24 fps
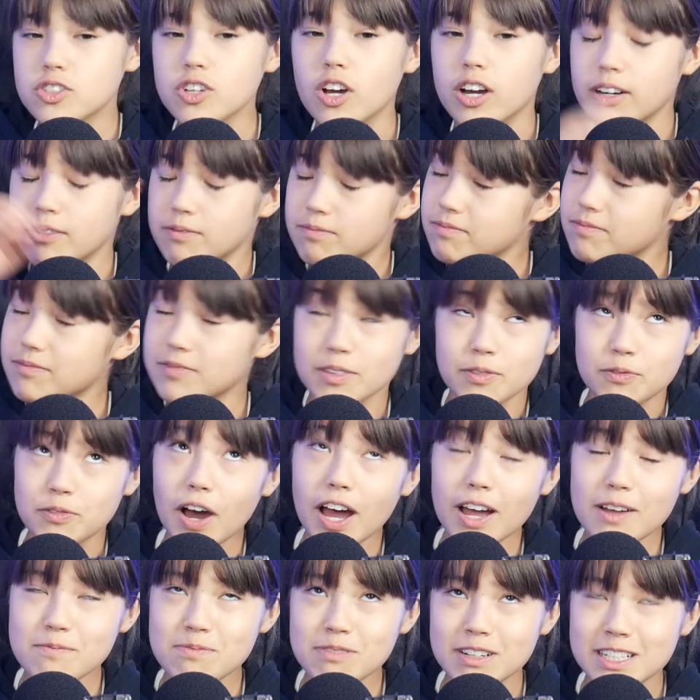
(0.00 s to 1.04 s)
Sorry, the
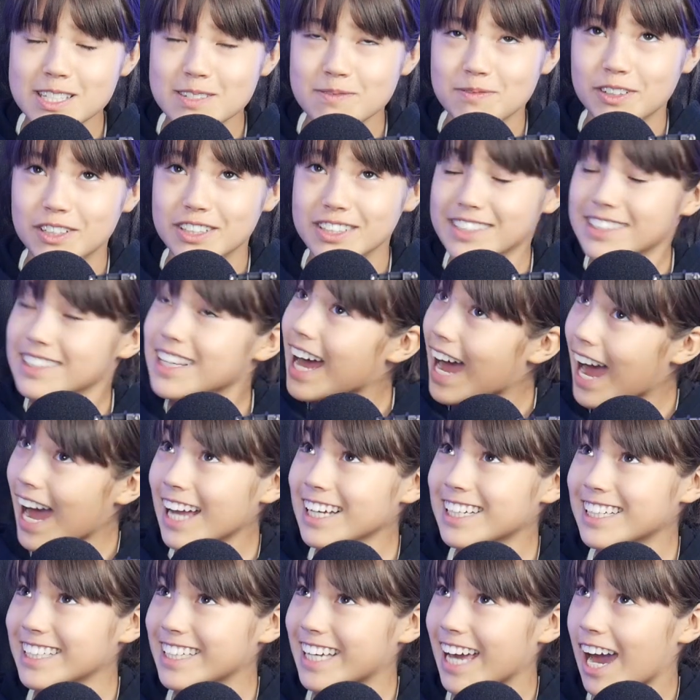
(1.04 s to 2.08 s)
5 principles. I
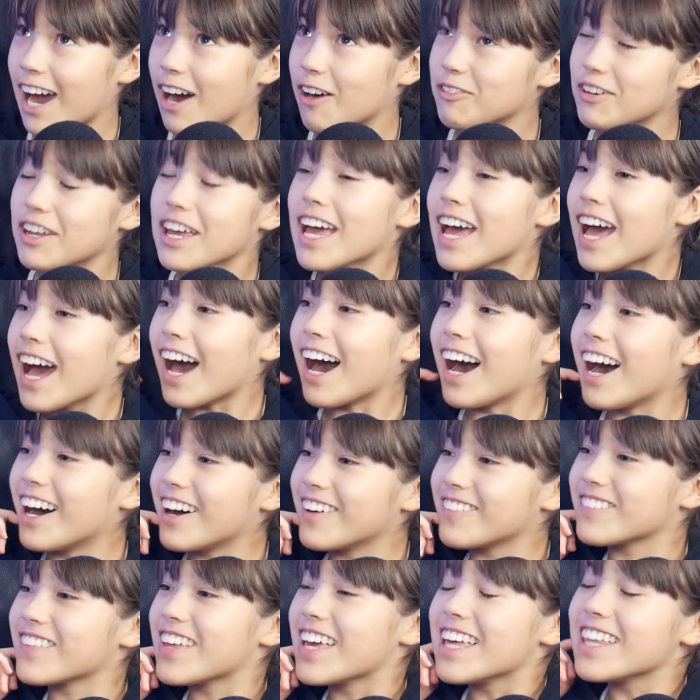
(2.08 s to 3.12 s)
can count.
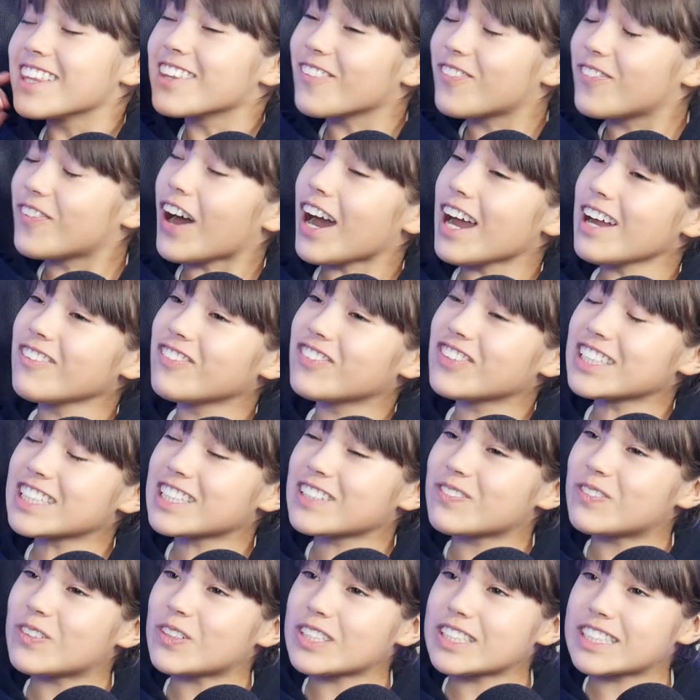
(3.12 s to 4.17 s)
The 5
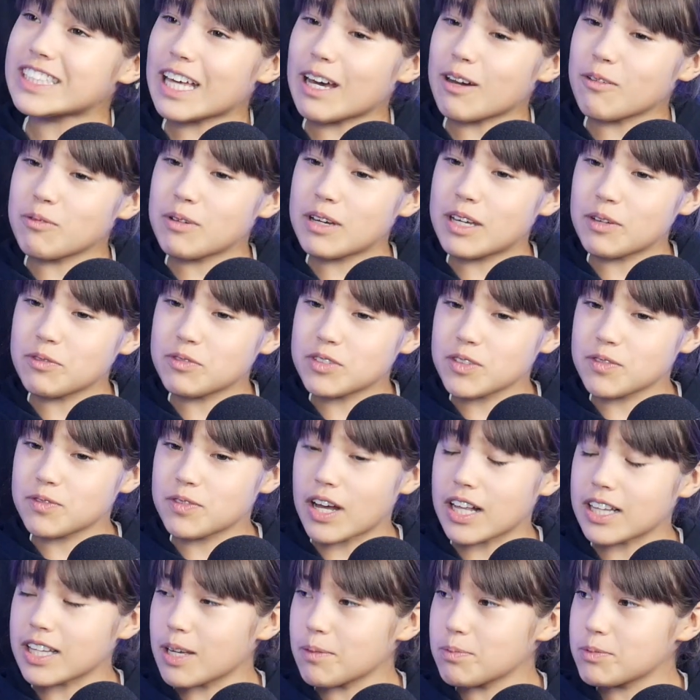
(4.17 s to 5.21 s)
principles that we have
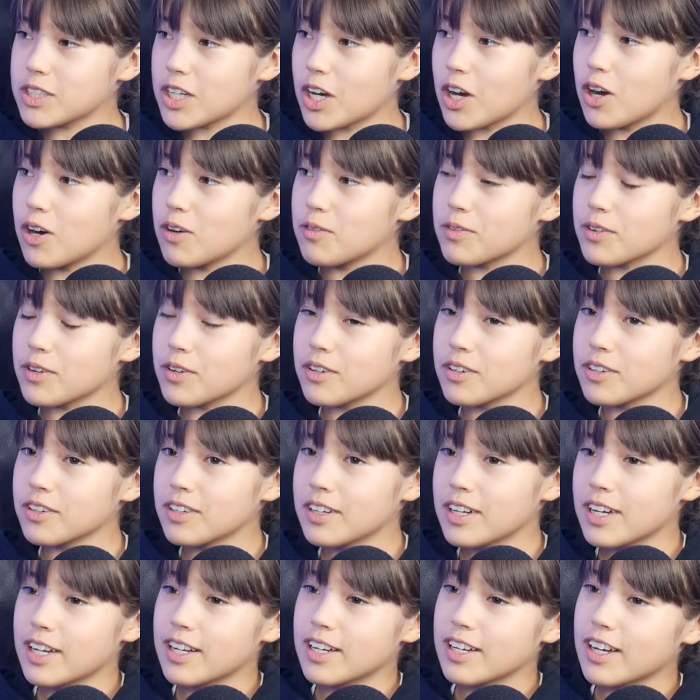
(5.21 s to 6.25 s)
developed over
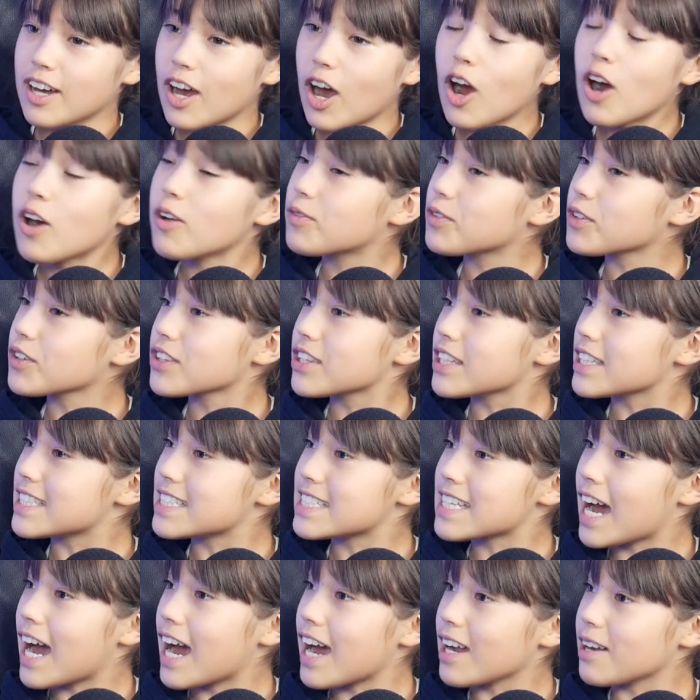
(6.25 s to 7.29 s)
this
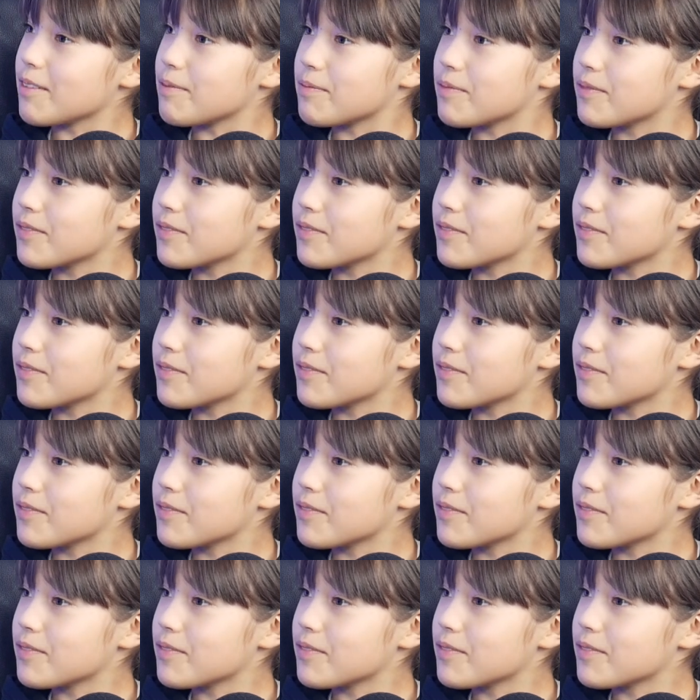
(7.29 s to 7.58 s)
time